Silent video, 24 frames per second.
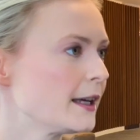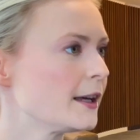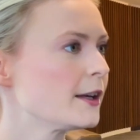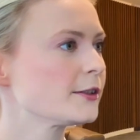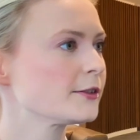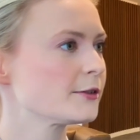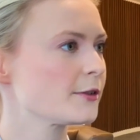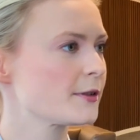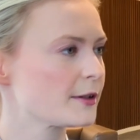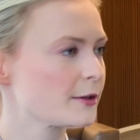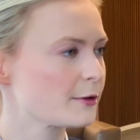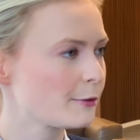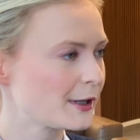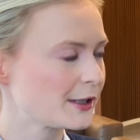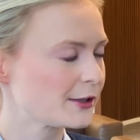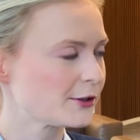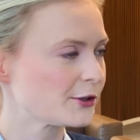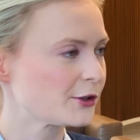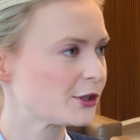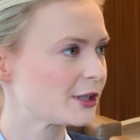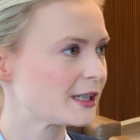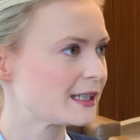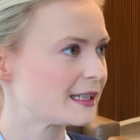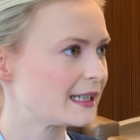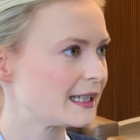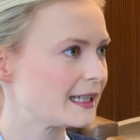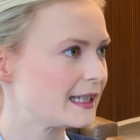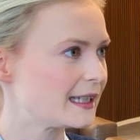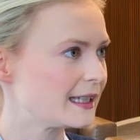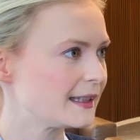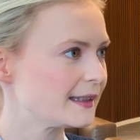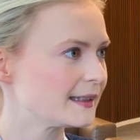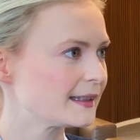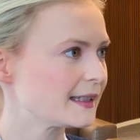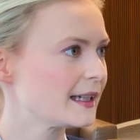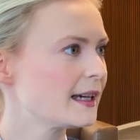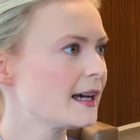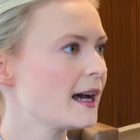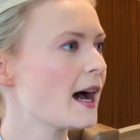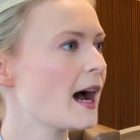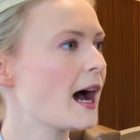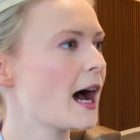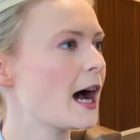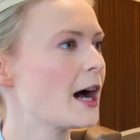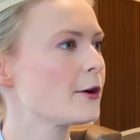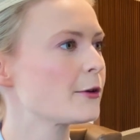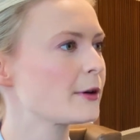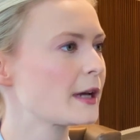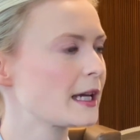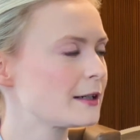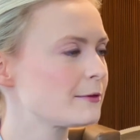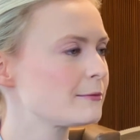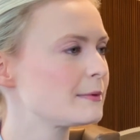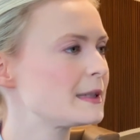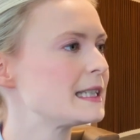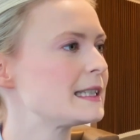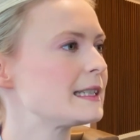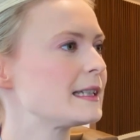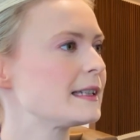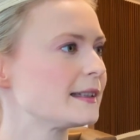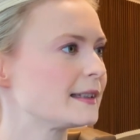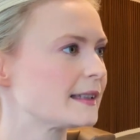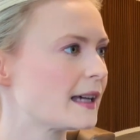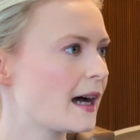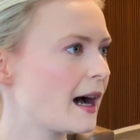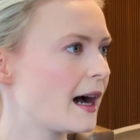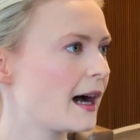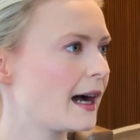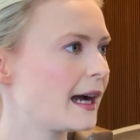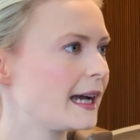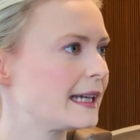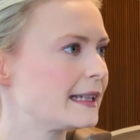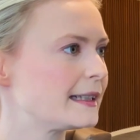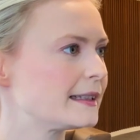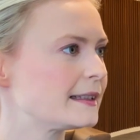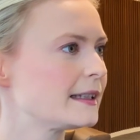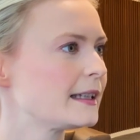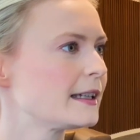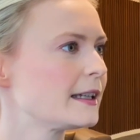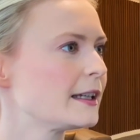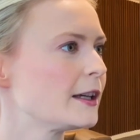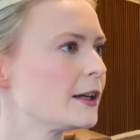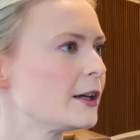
So the question is, how can we design